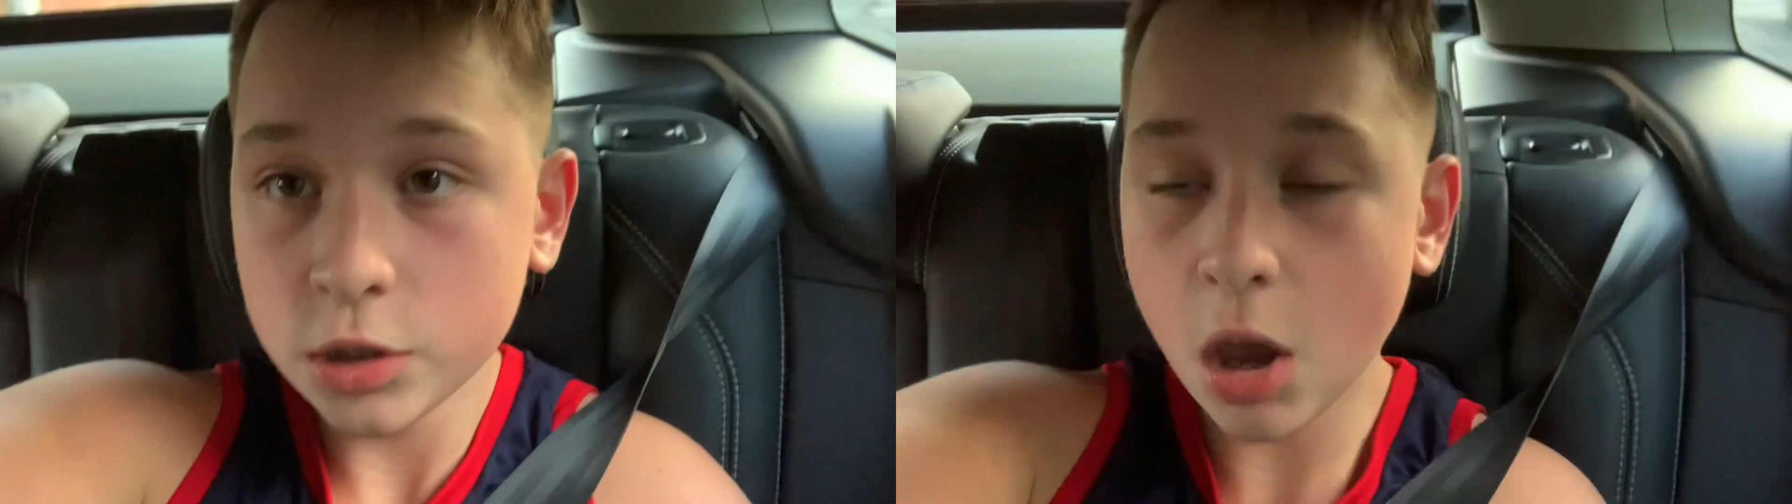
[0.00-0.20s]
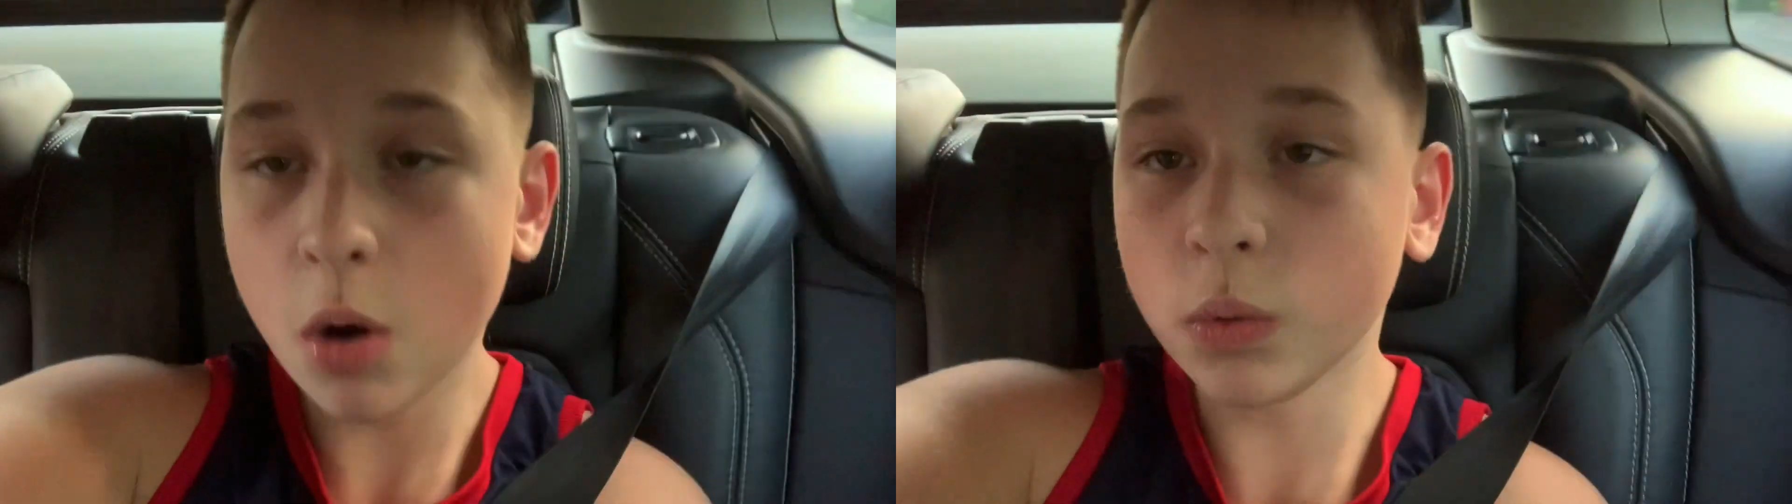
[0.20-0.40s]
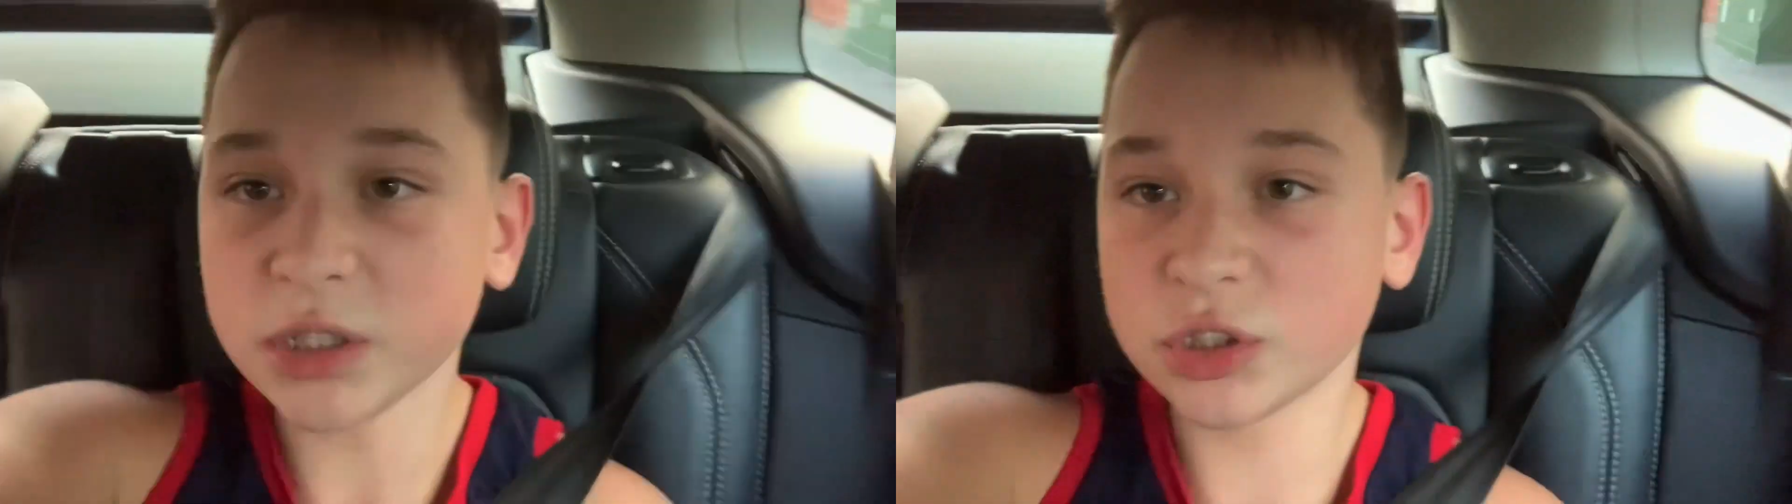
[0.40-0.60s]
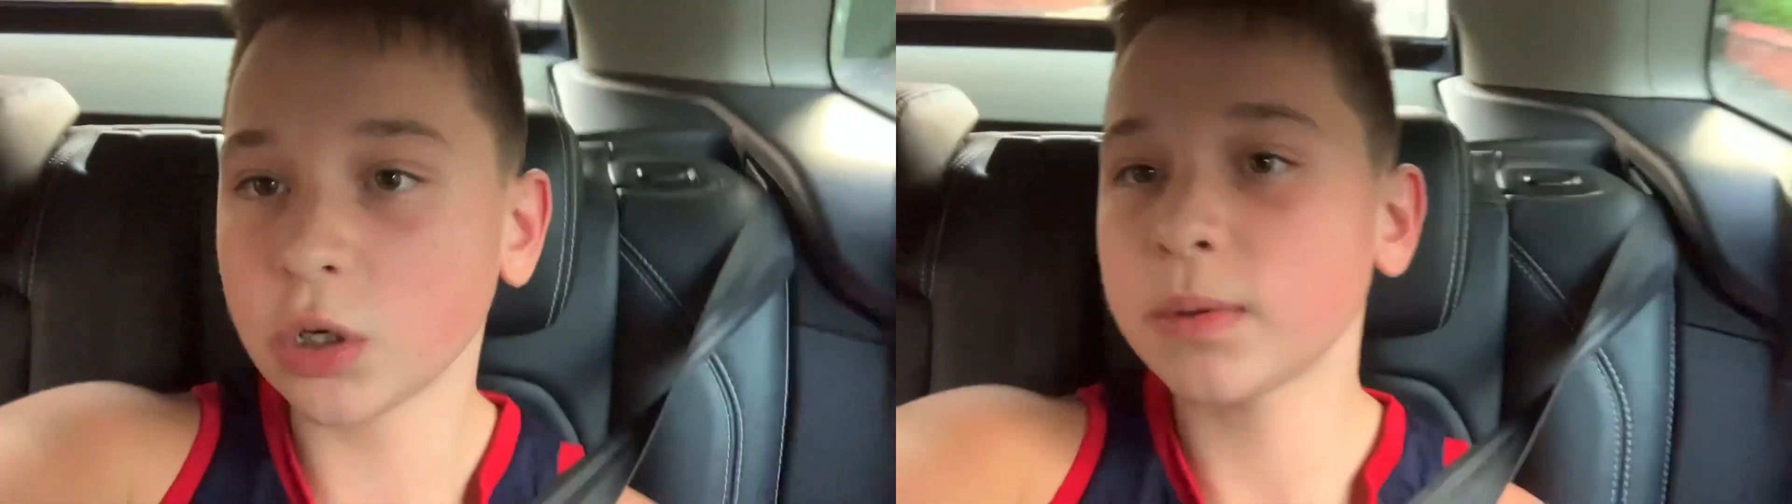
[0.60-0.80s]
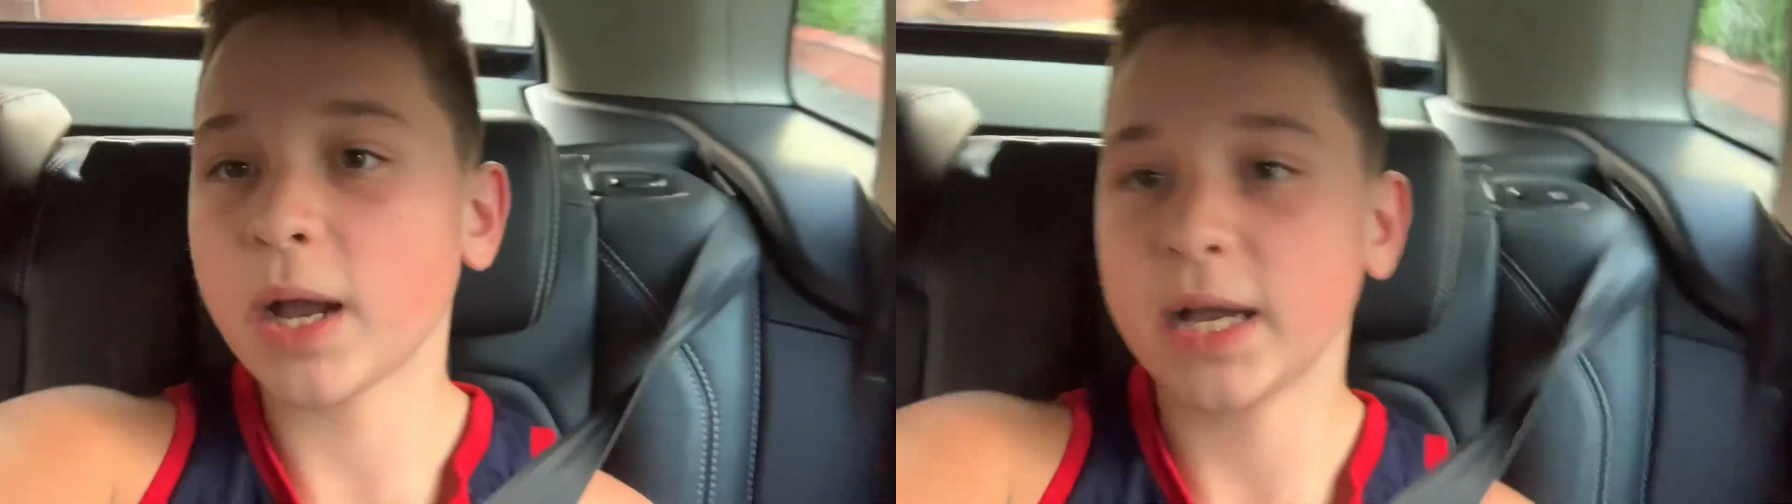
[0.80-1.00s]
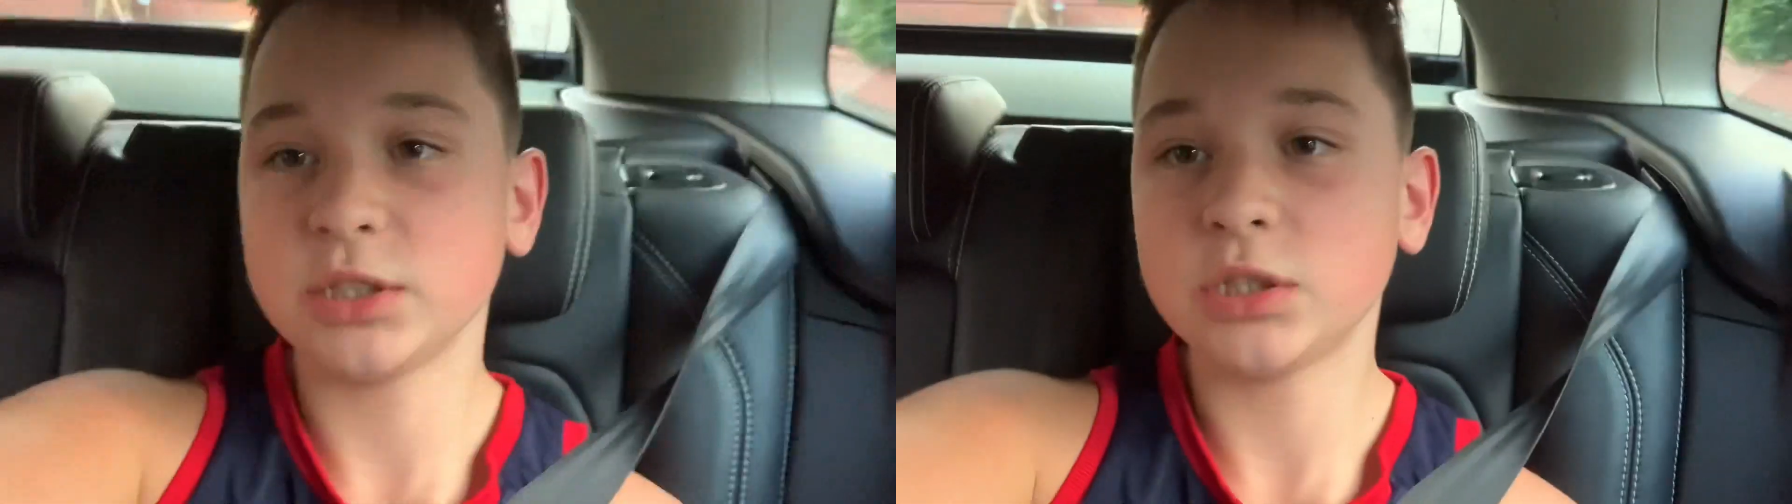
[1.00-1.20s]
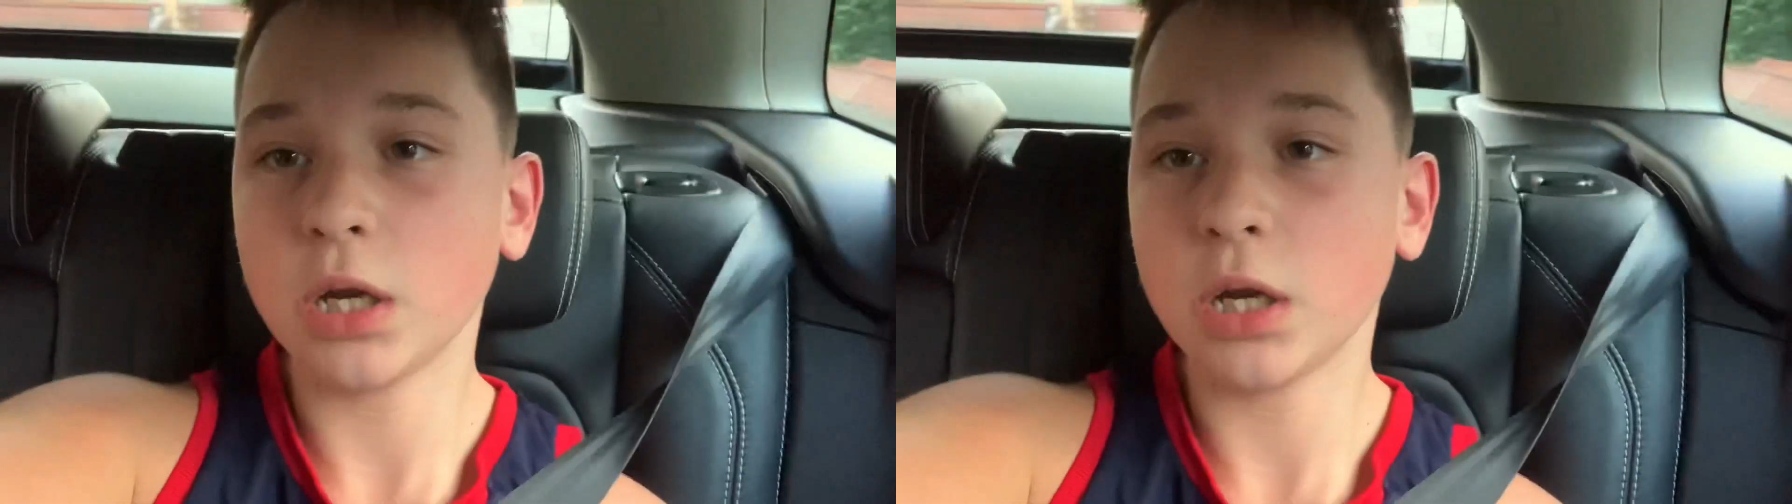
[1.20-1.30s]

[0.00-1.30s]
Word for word: Yo, what is up guys?